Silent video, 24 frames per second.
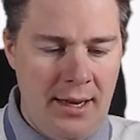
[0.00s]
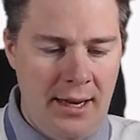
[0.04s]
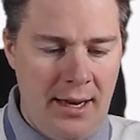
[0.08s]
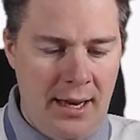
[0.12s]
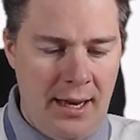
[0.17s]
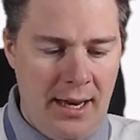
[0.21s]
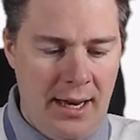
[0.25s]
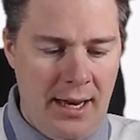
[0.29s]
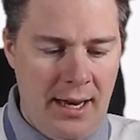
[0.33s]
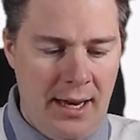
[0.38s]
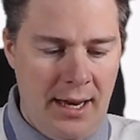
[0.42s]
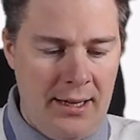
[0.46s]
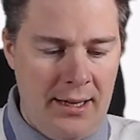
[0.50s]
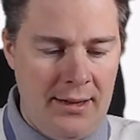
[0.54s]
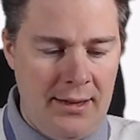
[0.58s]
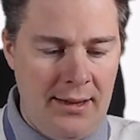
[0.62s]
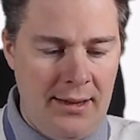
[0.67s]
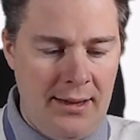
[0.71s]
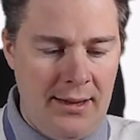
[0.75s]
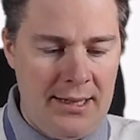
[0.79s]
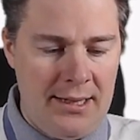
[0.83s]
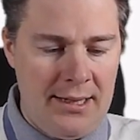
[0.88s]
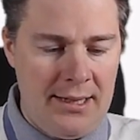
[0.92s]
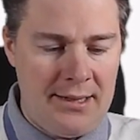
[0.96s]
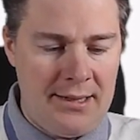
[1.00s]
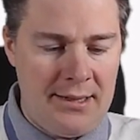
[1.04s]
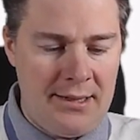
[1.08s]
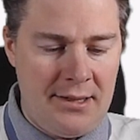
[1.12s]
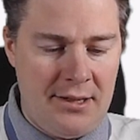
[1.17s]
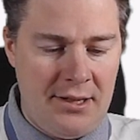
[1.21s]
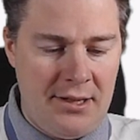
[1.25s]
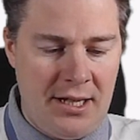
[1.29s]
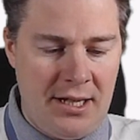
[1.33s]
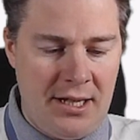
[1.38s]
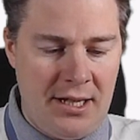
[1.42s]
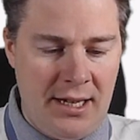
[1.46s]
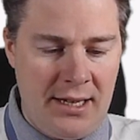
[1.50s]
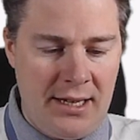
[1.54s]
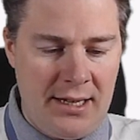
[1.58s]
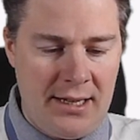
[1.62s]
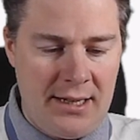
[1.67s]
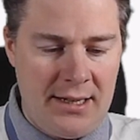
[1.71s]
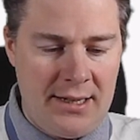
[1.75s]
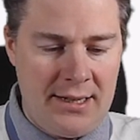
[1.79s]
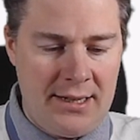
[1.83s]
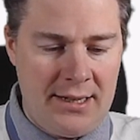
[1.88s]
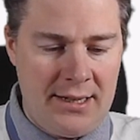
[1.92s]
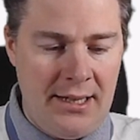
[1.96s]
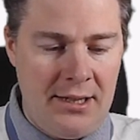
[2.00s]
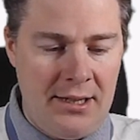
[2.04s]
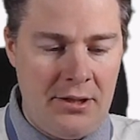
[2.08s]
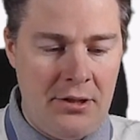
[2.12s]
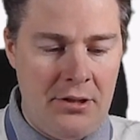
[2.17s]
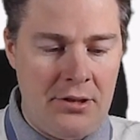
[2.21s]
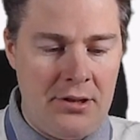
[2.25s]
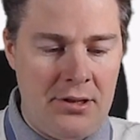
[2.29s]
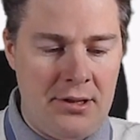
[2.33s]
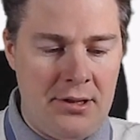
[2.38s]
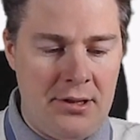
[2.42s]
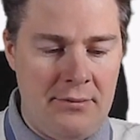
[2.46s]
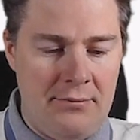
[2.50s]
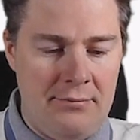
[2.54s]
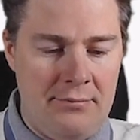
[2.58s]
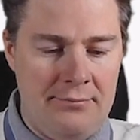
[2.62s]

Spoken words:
And let's check status.